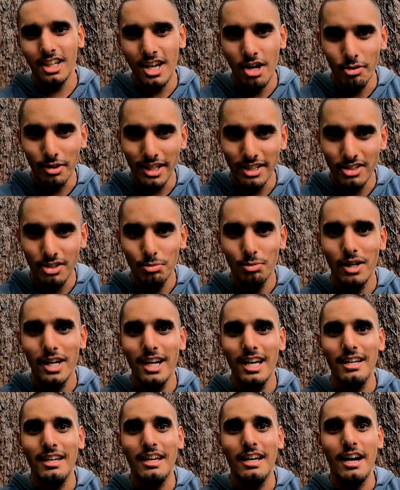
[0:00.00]
I'll get to
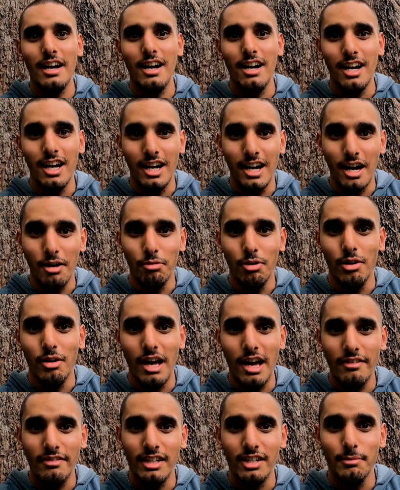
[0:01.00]
why I won't
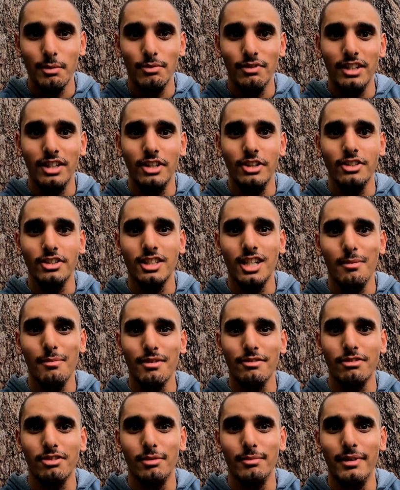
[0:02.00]
have any more videos
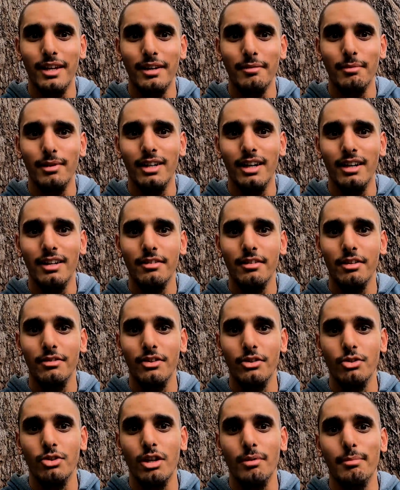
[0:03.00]
coming from that part
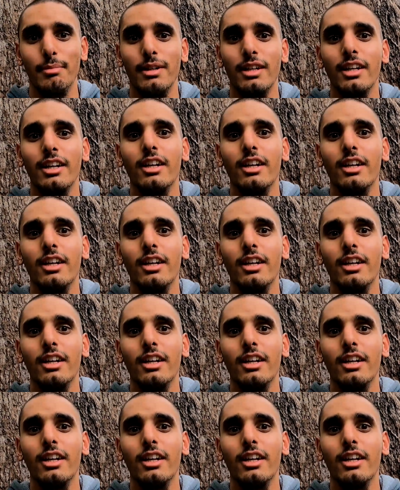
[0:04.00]
of the trip.